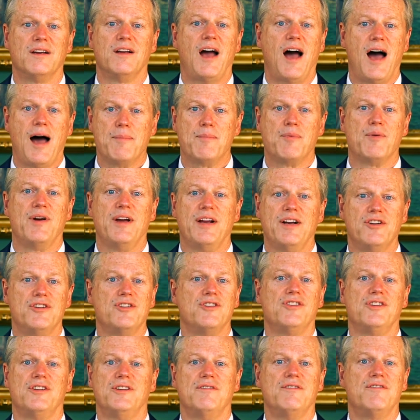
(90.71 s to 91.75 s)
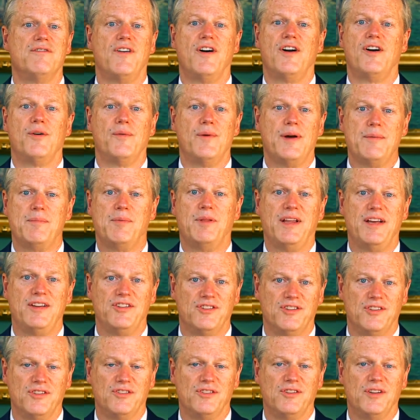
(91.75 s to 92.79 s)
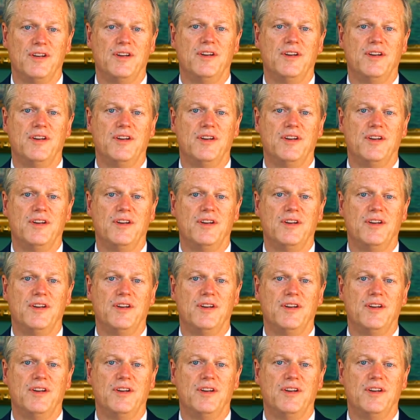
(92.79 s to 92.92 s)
operators in faraway places.